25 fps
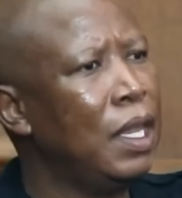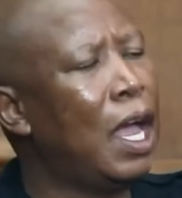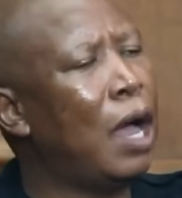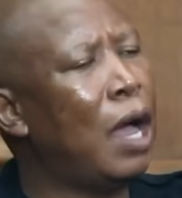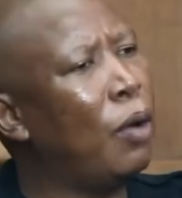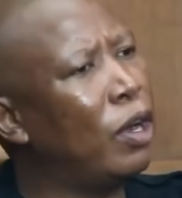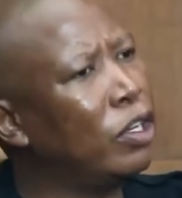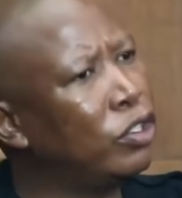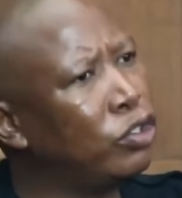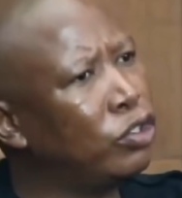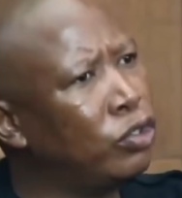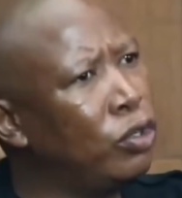
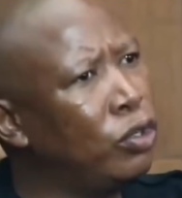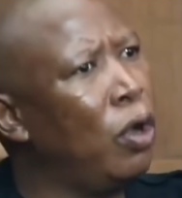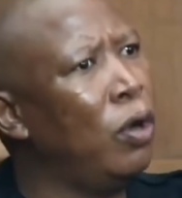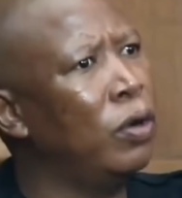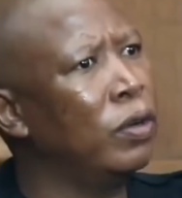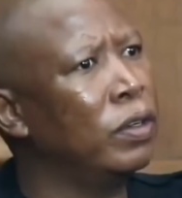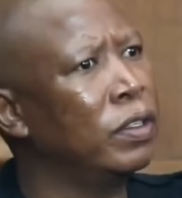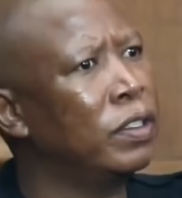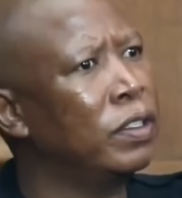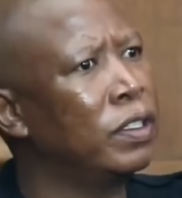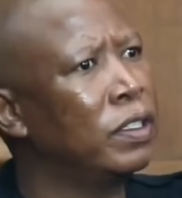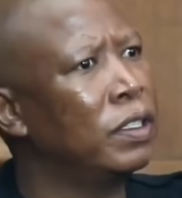our
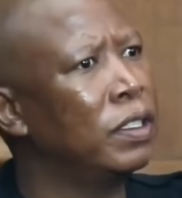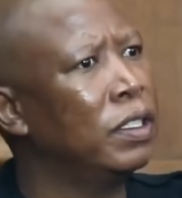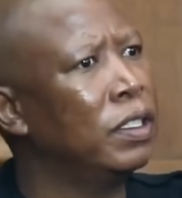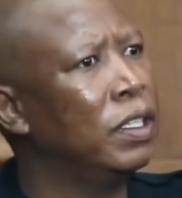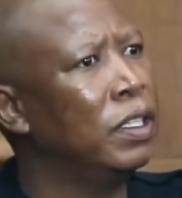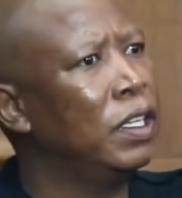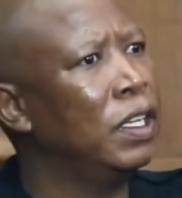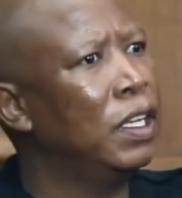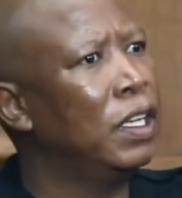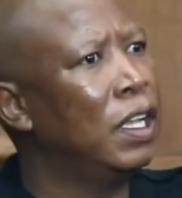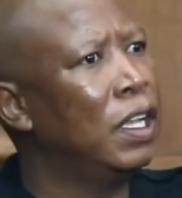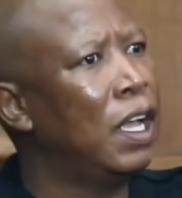songs
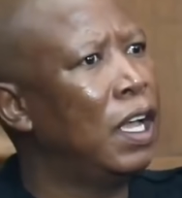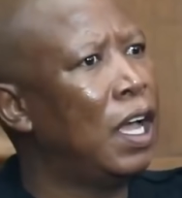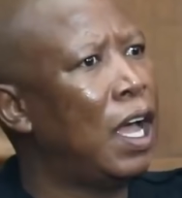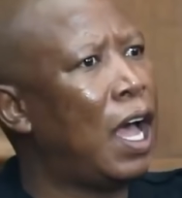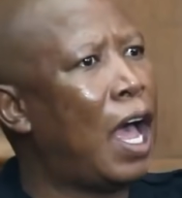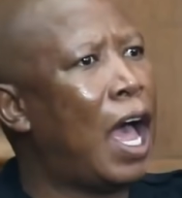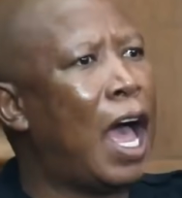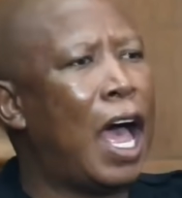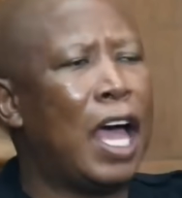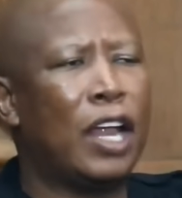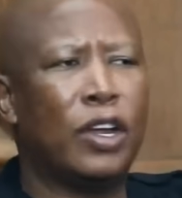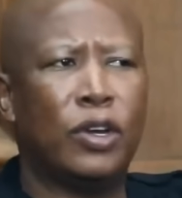
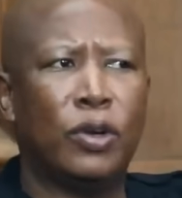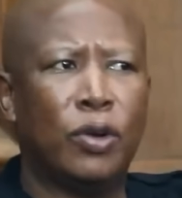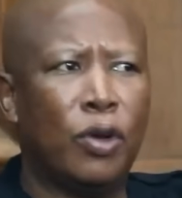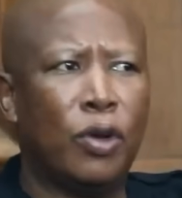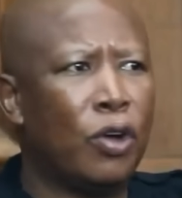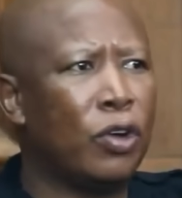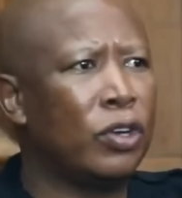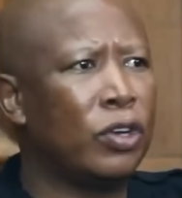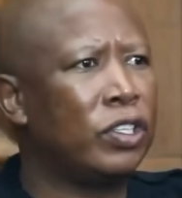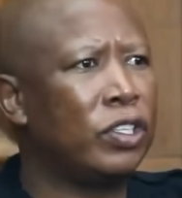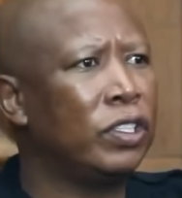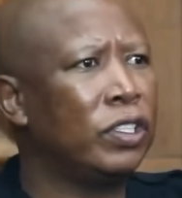are
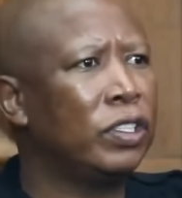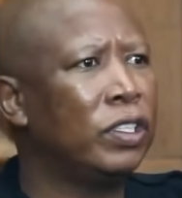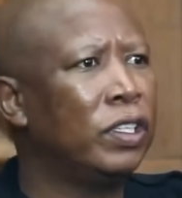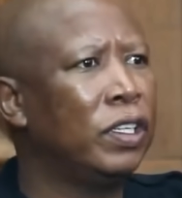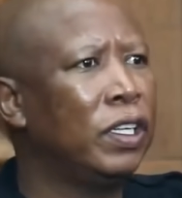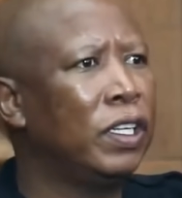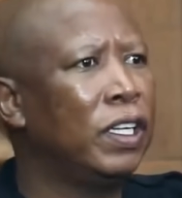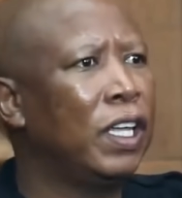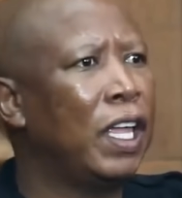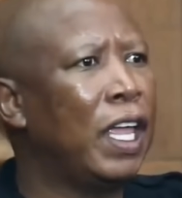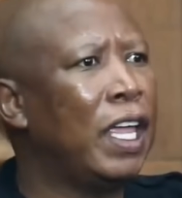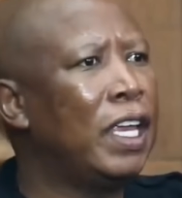not
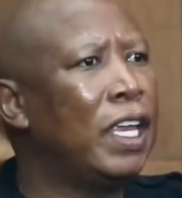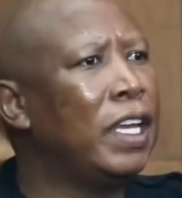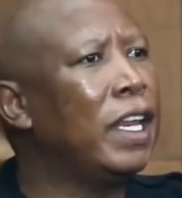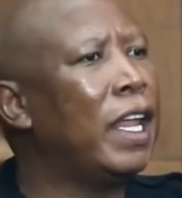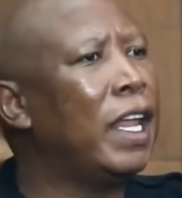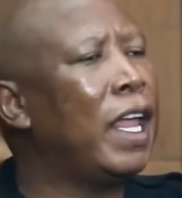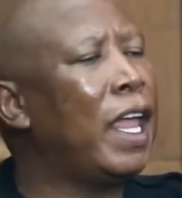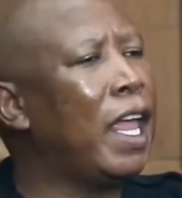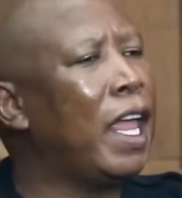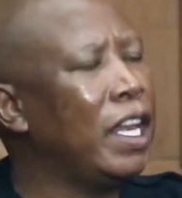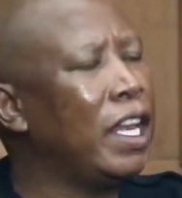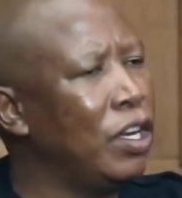
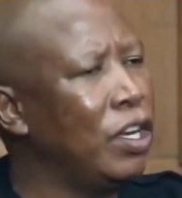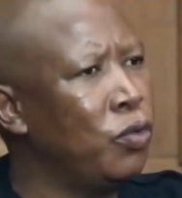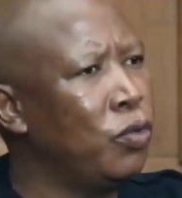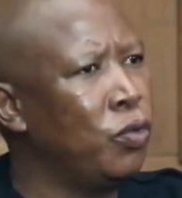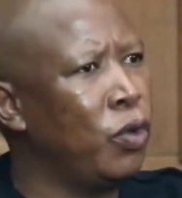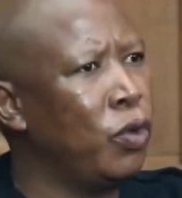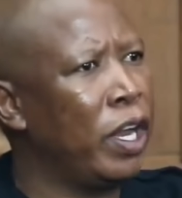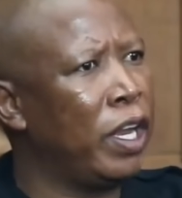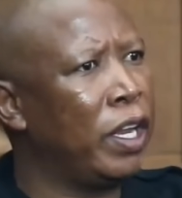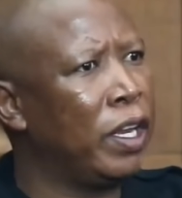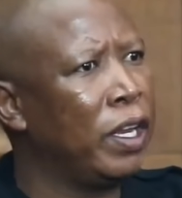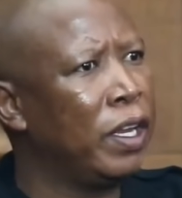in any
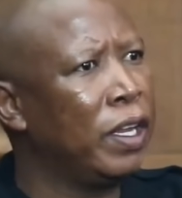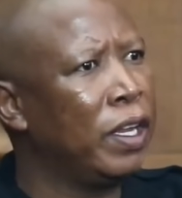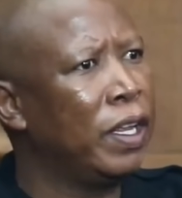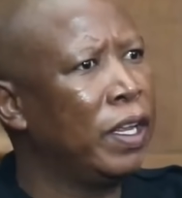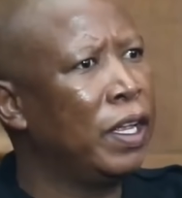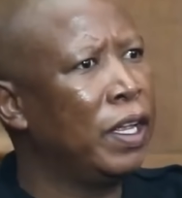way